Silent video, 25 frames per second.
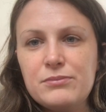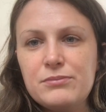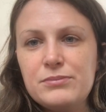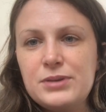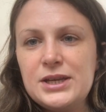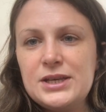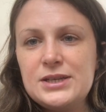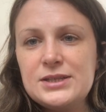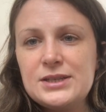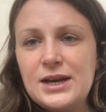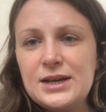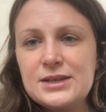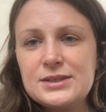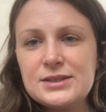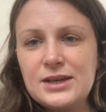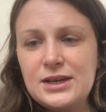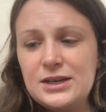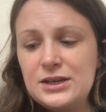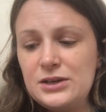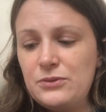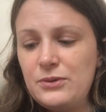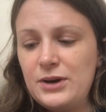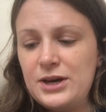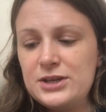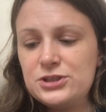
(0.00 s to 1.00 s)
Please ask
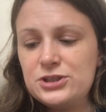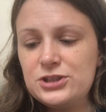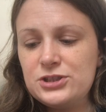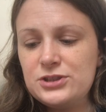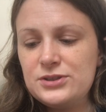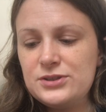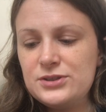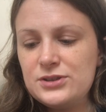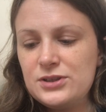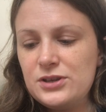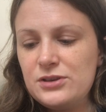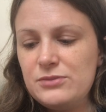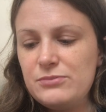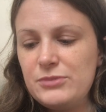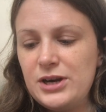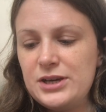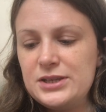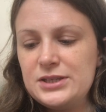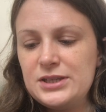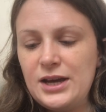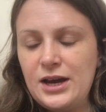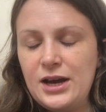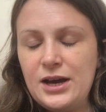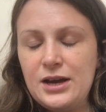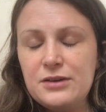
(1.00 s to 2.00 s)
any questions that you
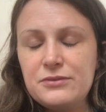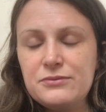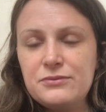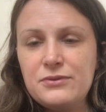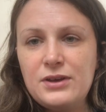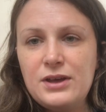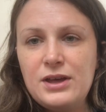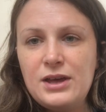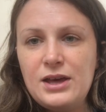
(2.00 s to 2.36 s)
might have,